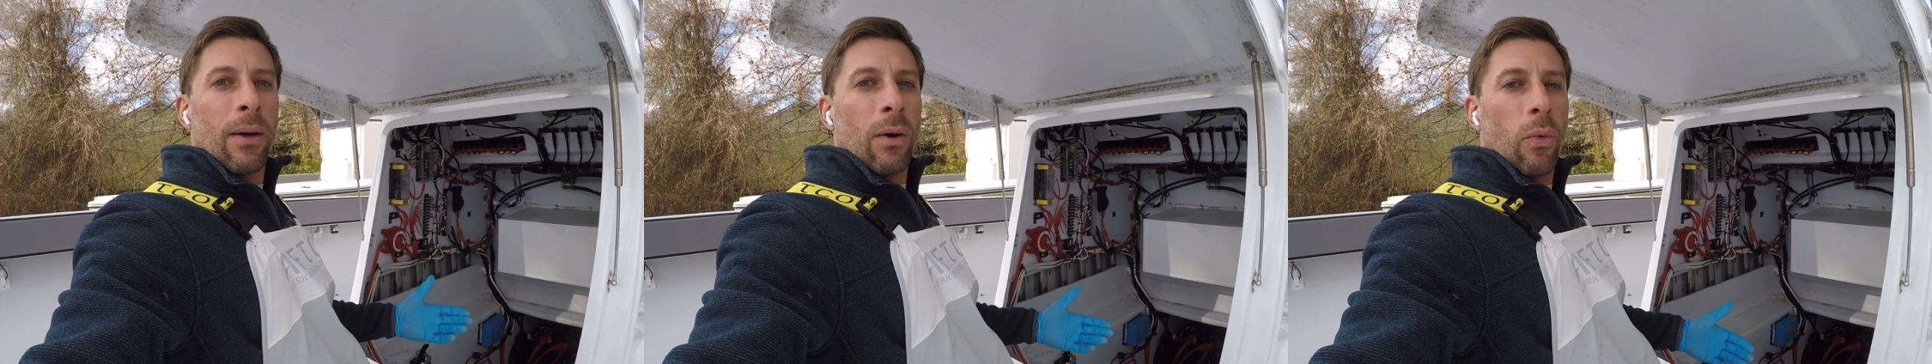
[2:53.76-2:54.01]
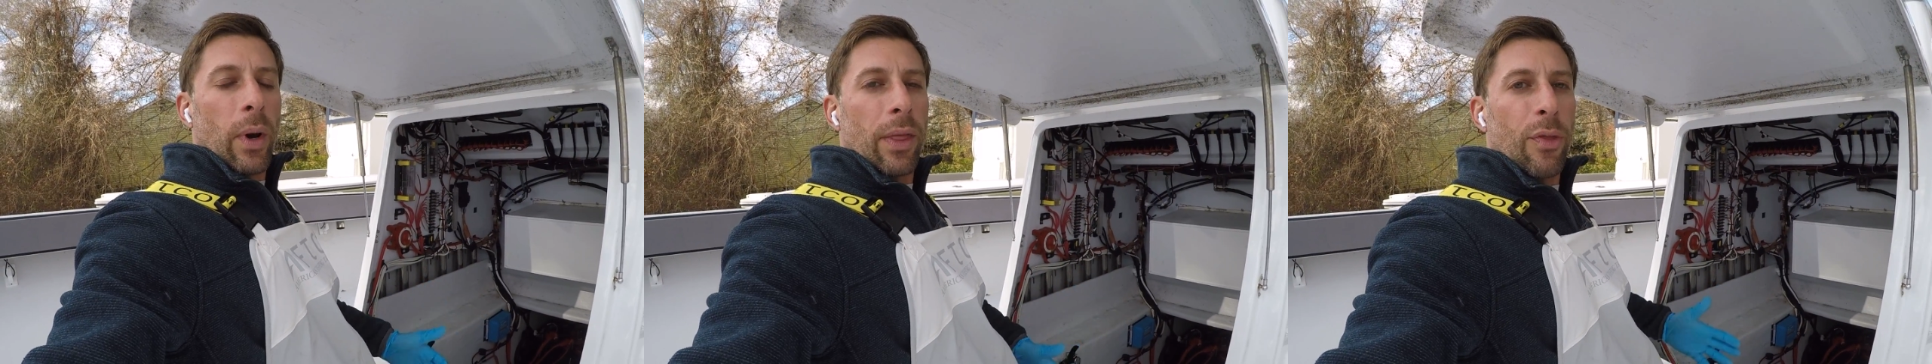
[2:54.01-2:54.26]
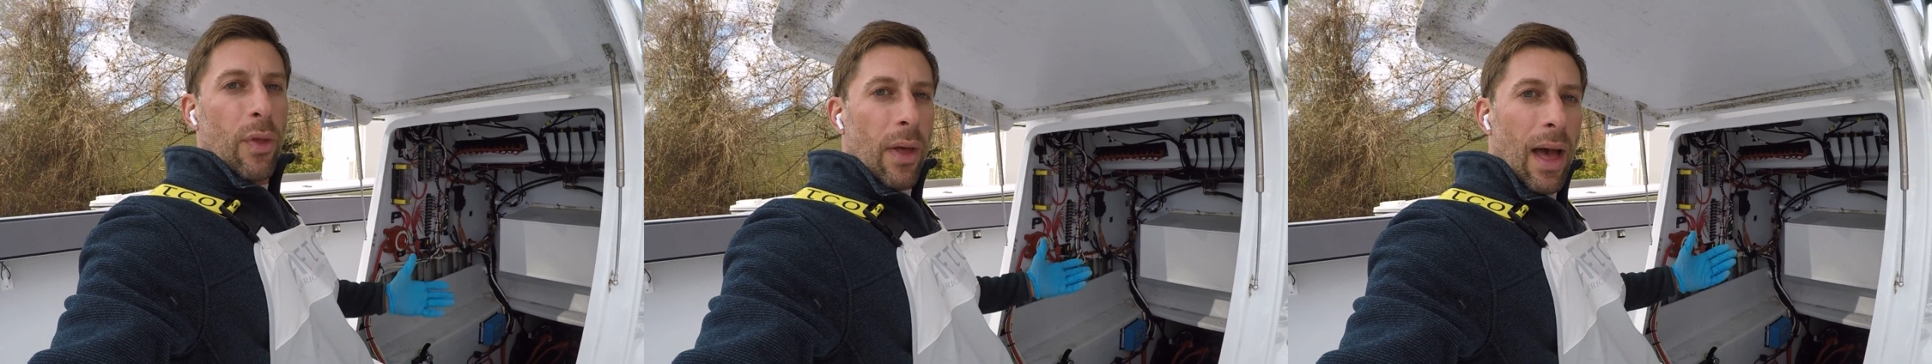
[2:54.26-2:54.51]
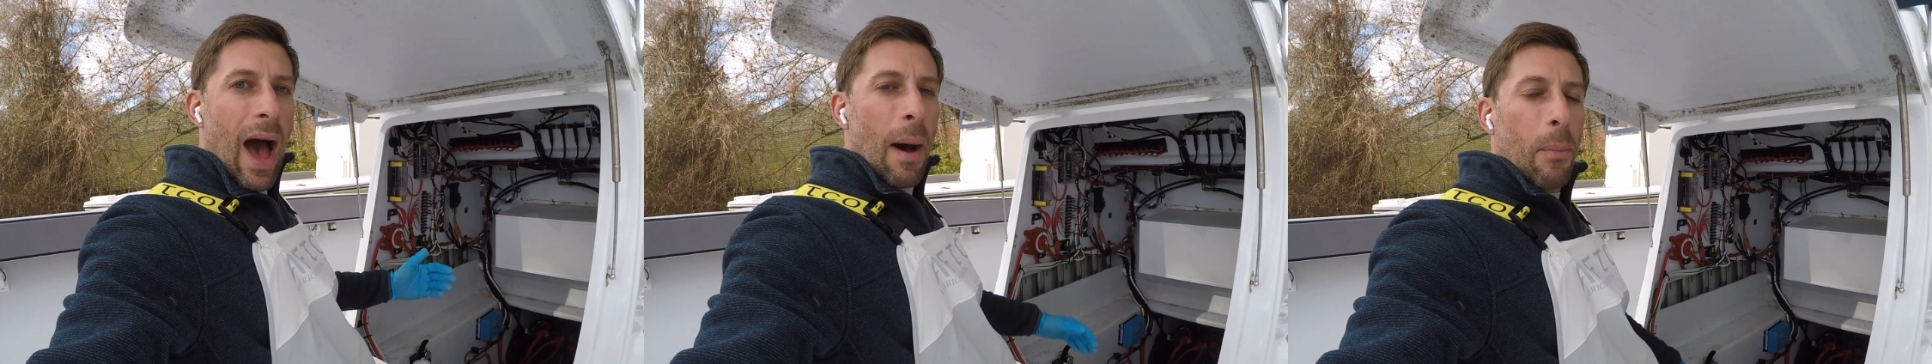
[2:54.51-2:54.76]
with
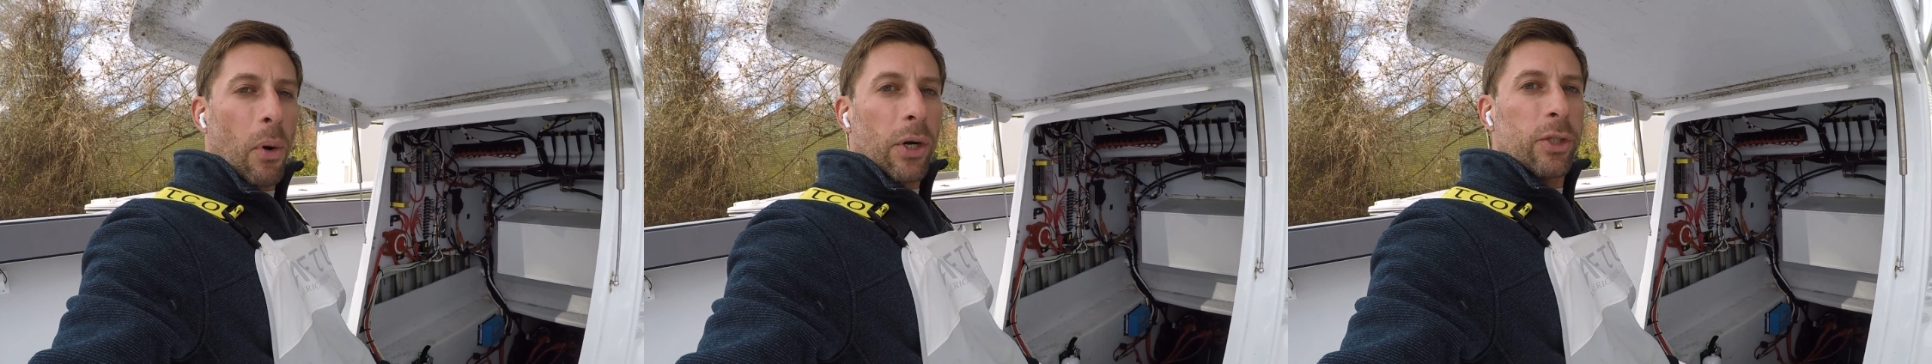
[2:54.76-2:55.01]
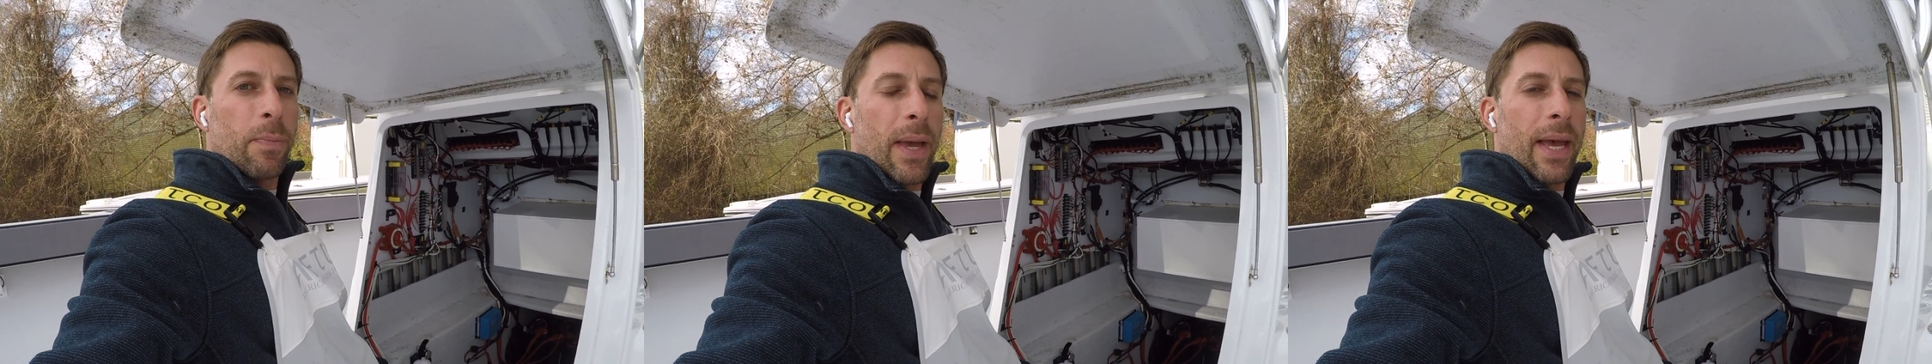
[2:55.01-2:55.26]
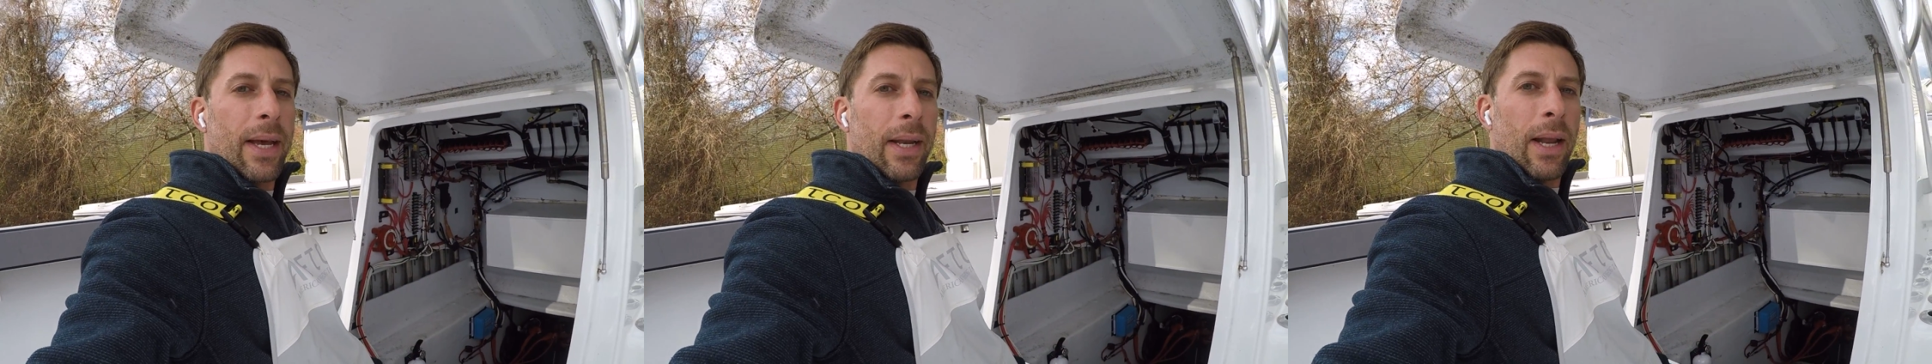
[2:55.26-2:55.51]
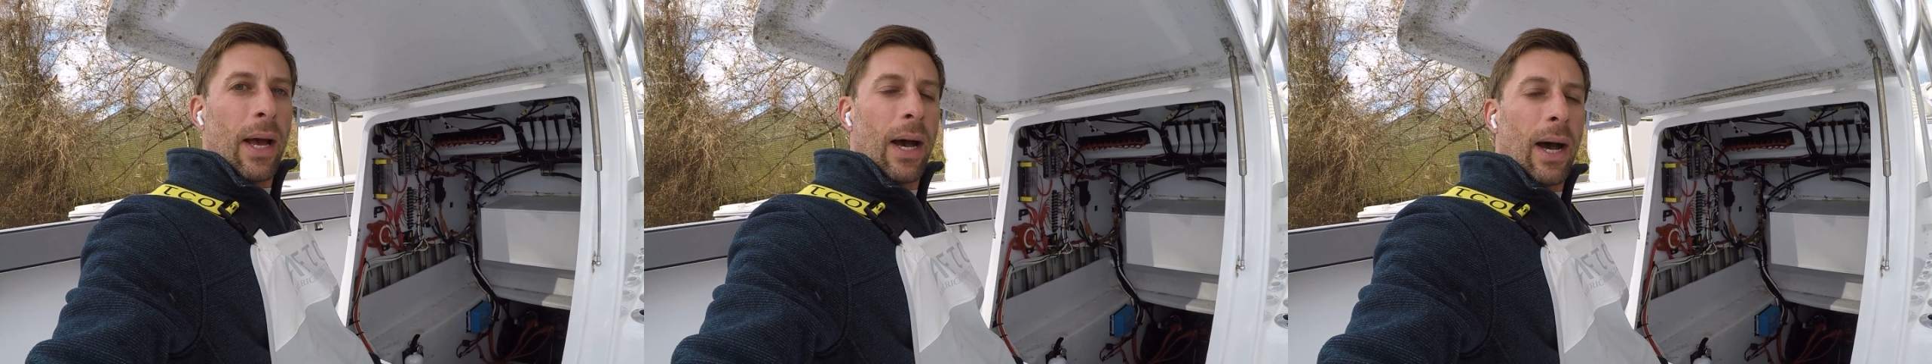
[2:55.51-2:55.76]
outboards
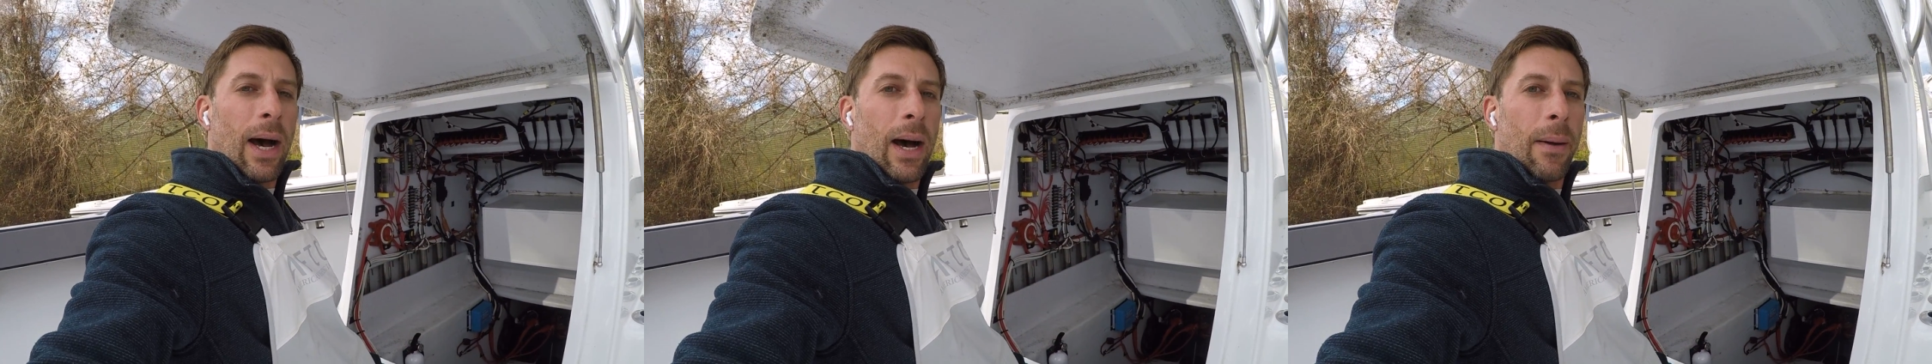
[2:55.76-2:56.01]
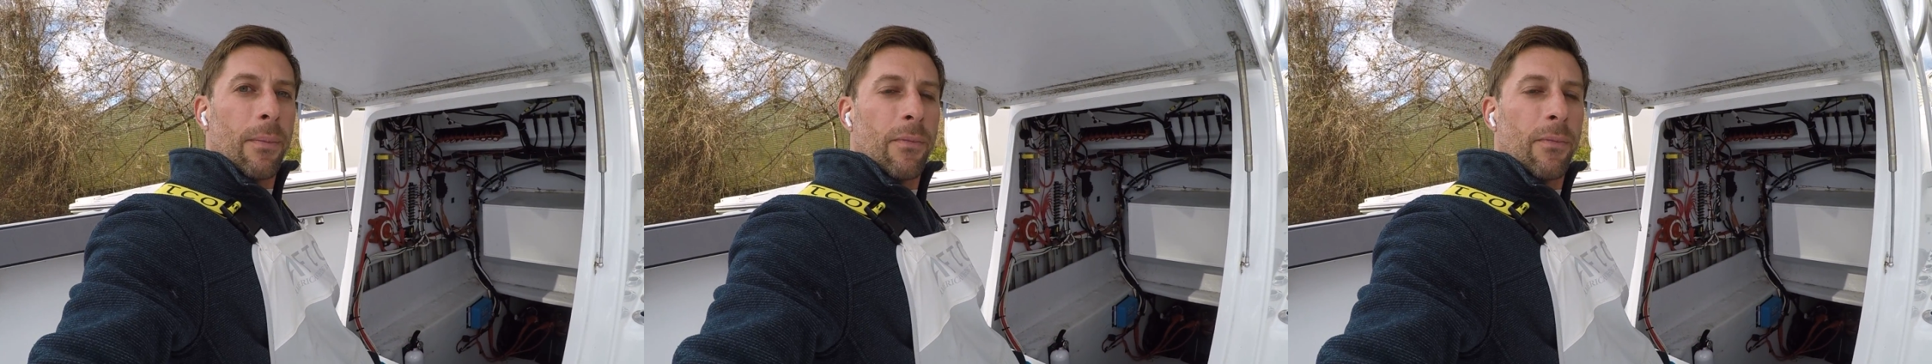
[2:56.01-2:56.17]
being uh,